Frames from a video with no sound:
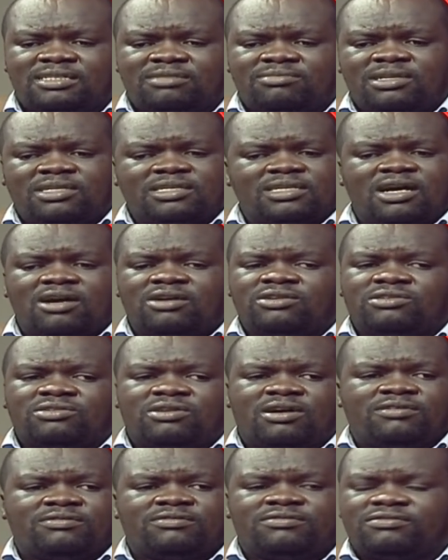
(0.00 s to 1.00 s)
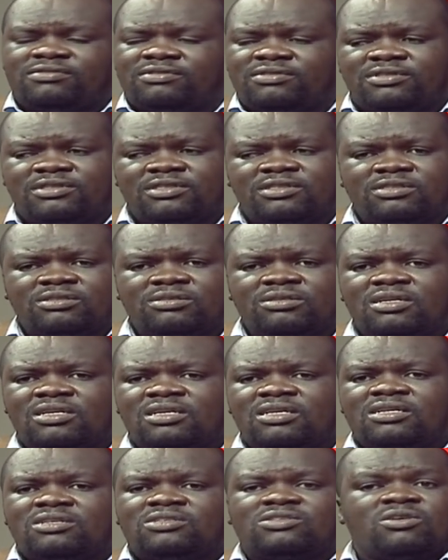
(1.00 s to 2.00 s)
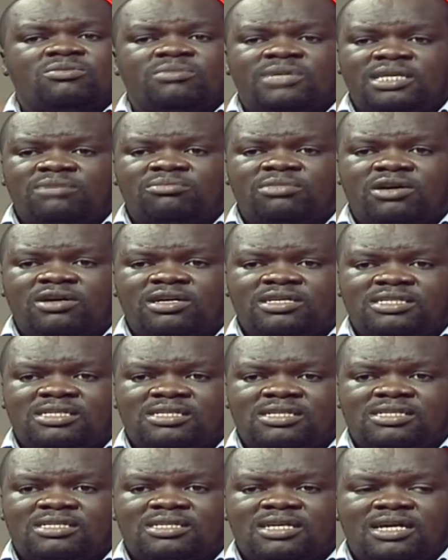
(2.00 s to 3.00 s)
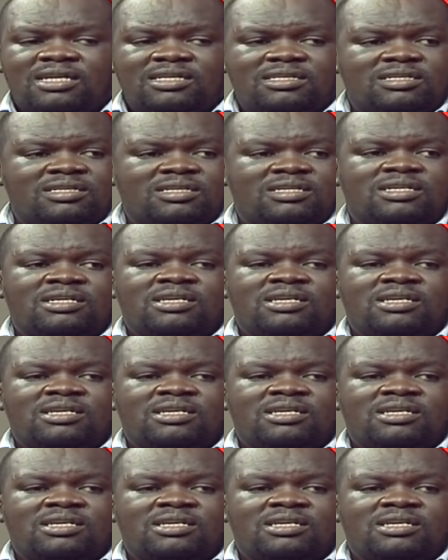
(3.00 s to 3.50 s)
But now you have, you know, so many bloggers in this country.